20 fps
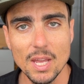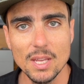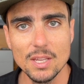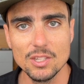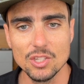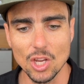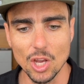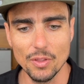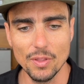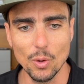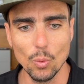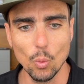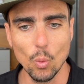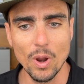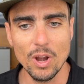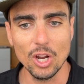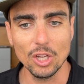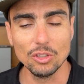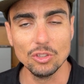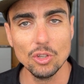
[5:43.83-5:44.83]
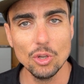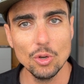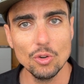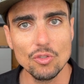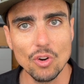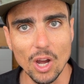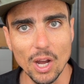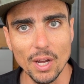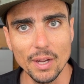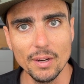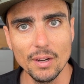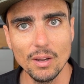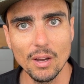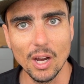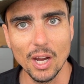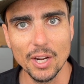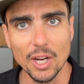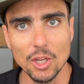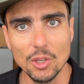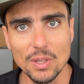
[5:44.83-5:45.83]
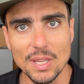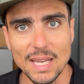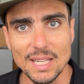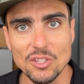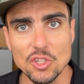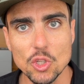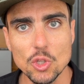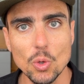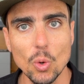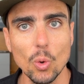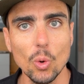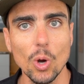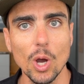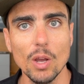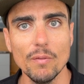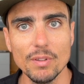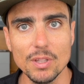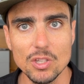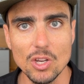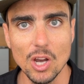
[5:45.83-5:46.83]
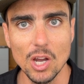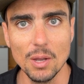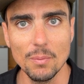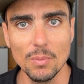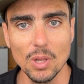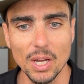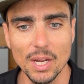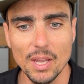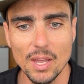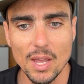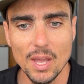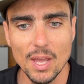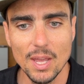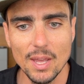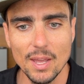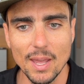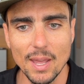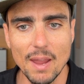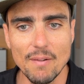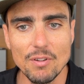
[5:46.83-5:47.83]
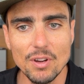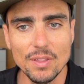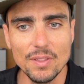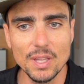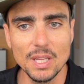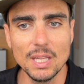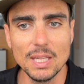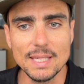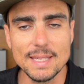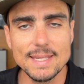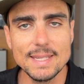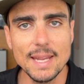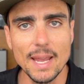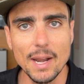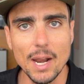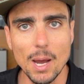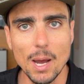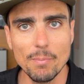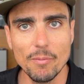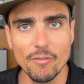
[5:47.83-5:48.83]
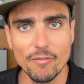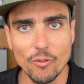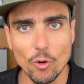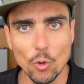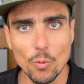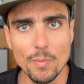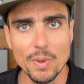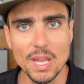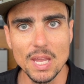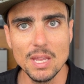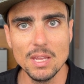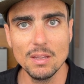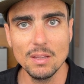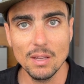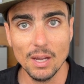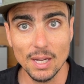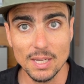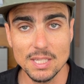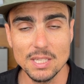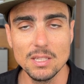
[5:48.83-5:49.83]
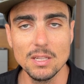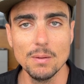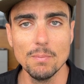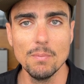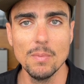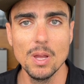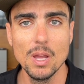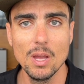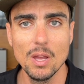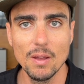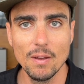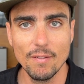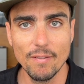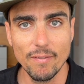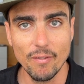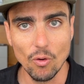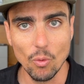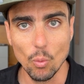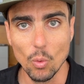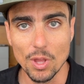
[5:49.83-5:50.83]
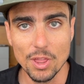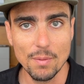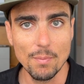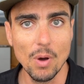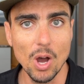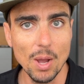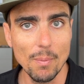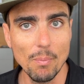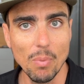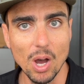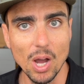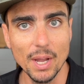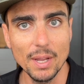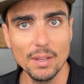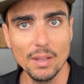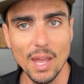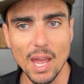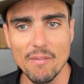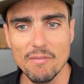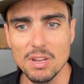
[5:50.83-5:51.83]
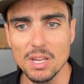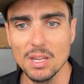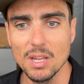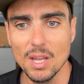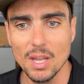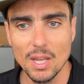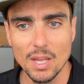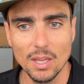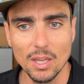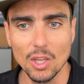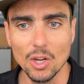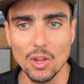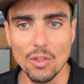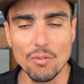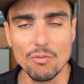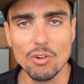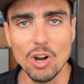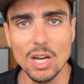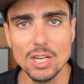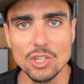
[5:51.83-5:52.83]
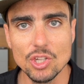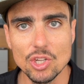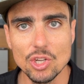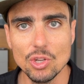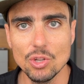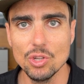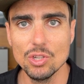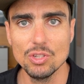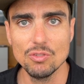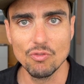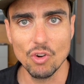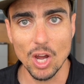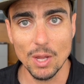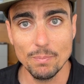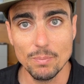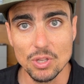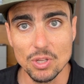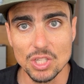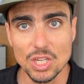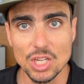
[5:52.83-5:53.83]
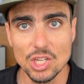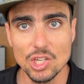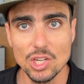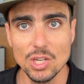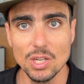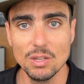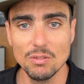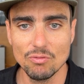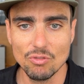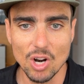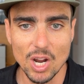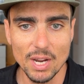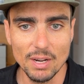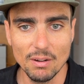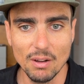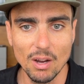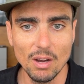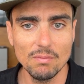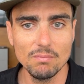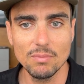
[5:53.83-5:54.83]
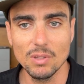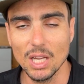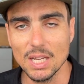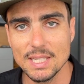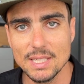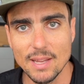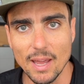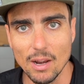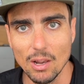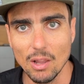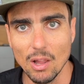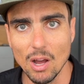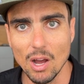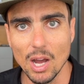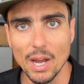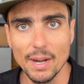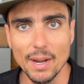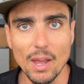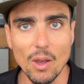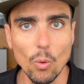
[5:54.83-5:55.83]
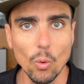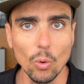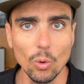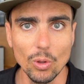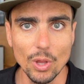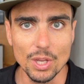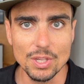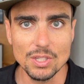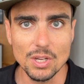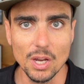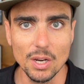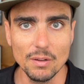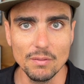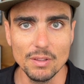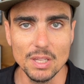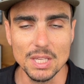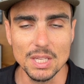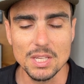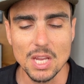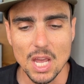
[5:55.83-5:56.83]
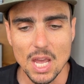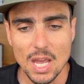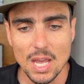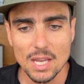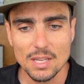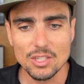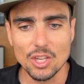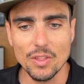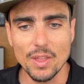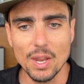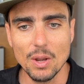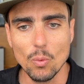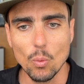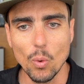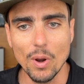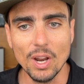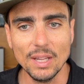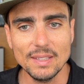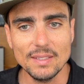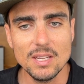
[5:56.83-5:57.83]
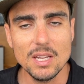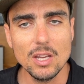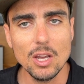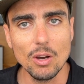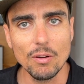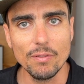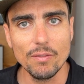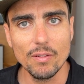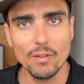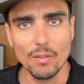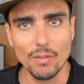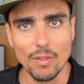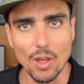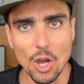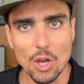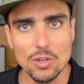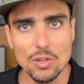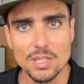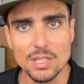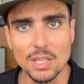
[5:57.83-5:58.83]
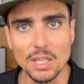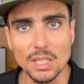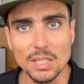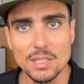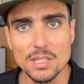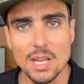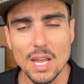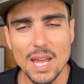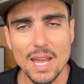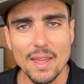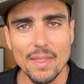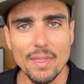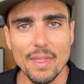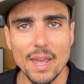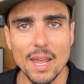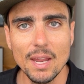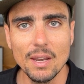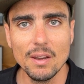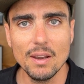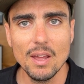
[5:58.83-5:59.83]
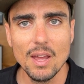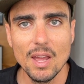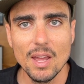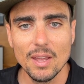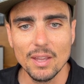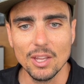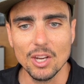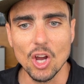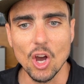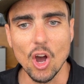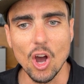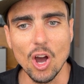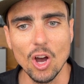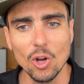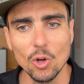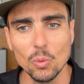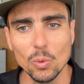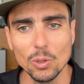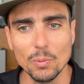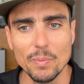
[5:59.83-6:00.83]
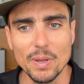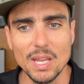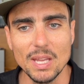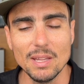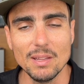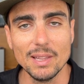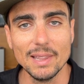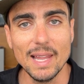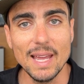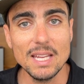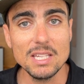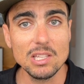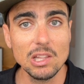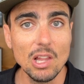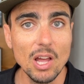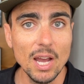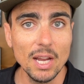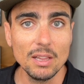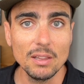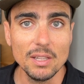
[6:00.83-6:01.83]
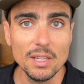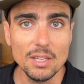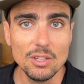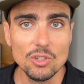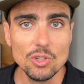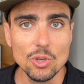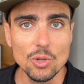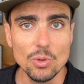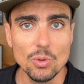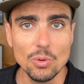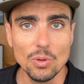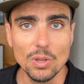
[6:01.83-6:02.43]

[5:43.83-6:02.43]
so that when I do ride, I don't get sore over time. Like everything is set up for me, custom with my bike, having the right shoes, right position, right like saddle height, all those kind of things. So then when I tick off those things, then I will be less likely to